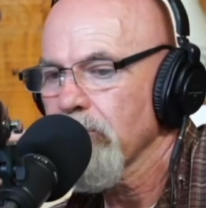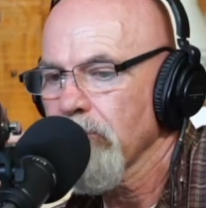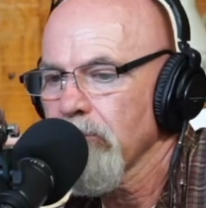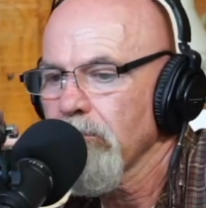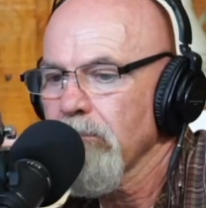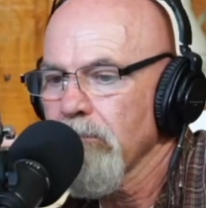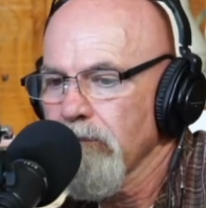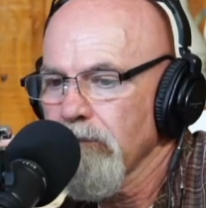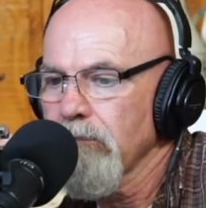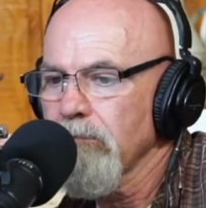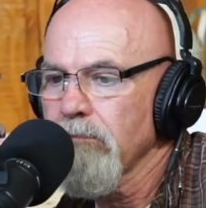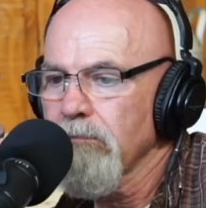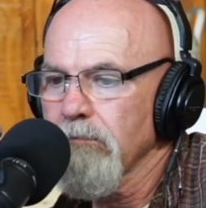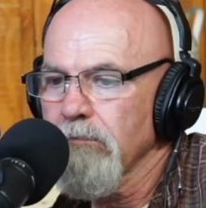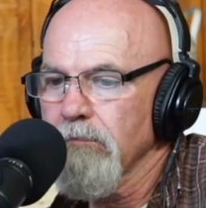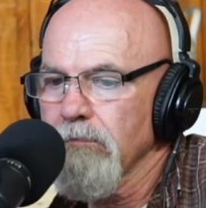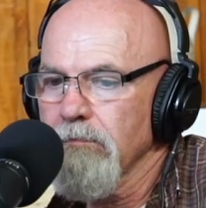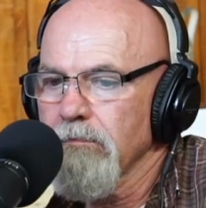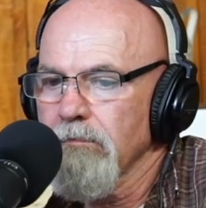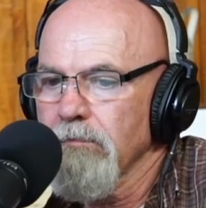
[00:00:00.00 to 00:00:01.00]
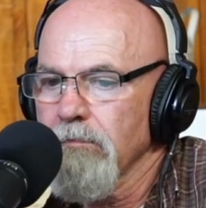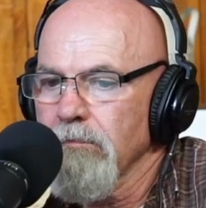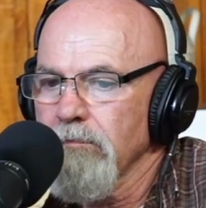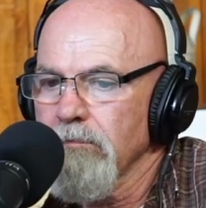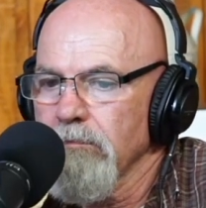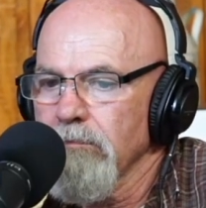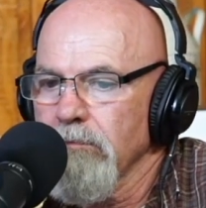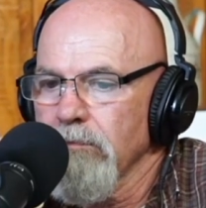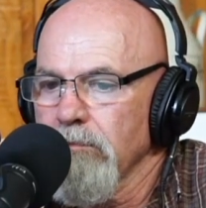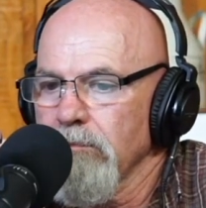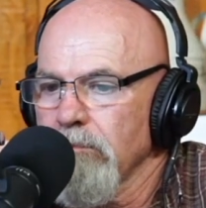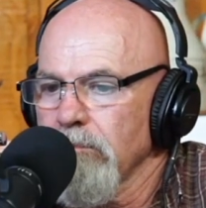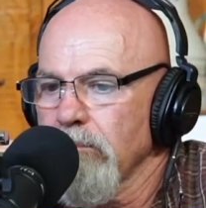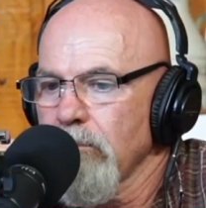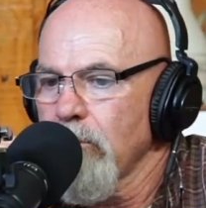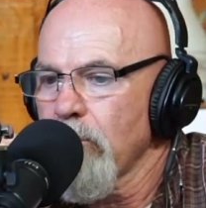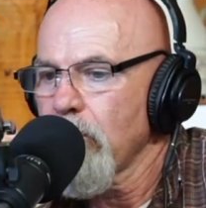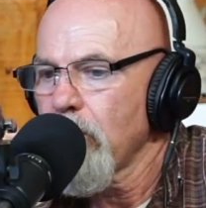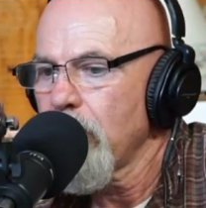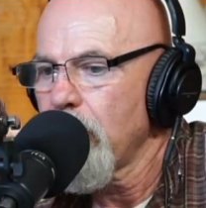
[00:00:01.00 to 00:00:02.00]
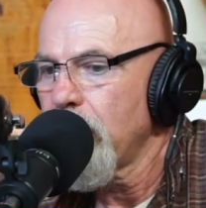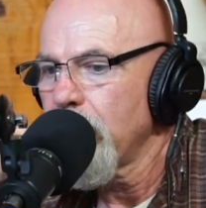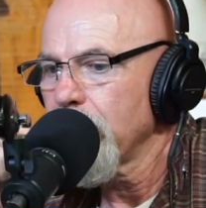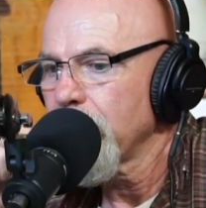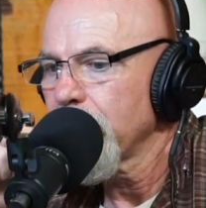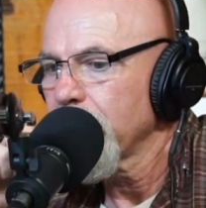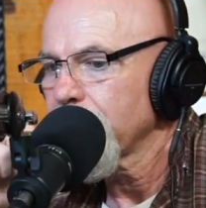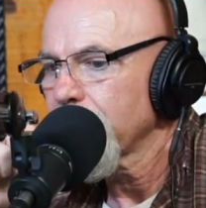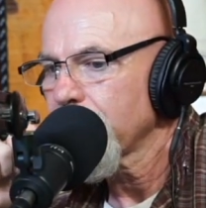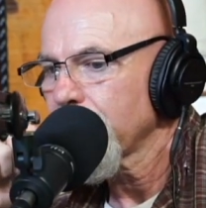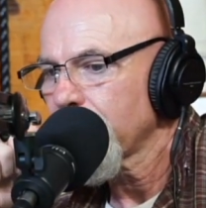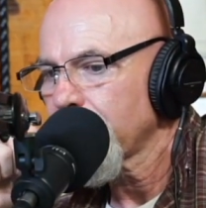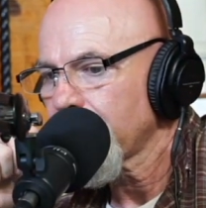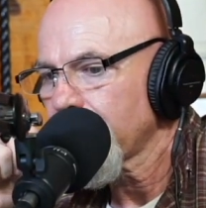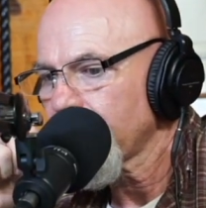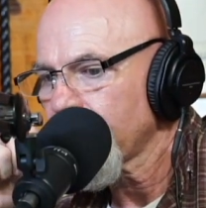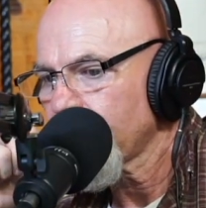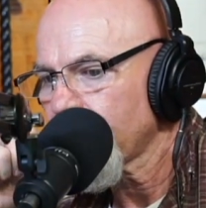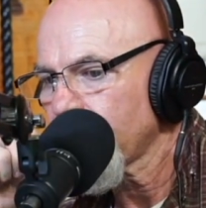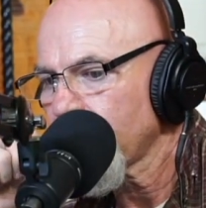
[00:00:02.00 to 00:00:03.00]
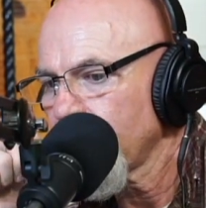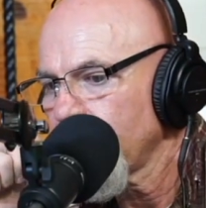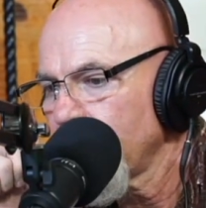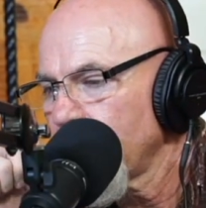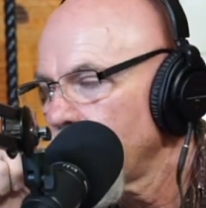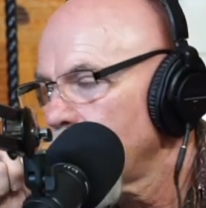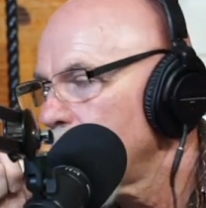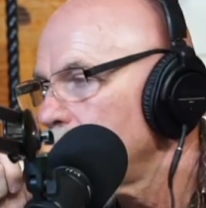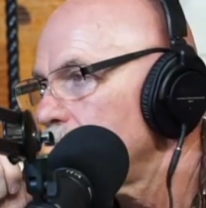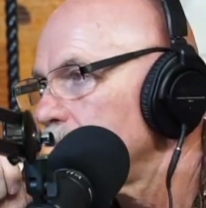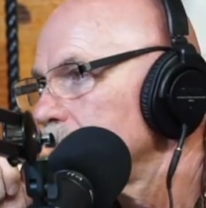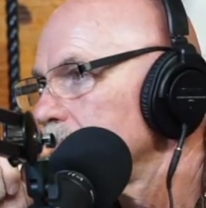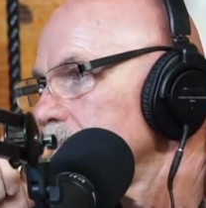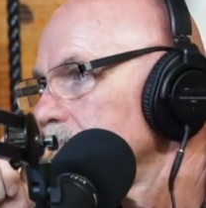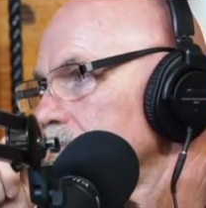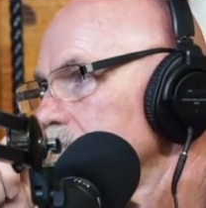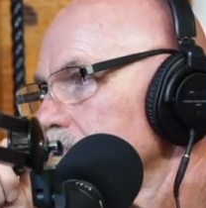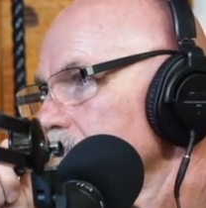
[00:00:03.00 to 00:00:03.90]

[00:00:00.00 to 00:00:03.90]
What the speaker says: [no speech]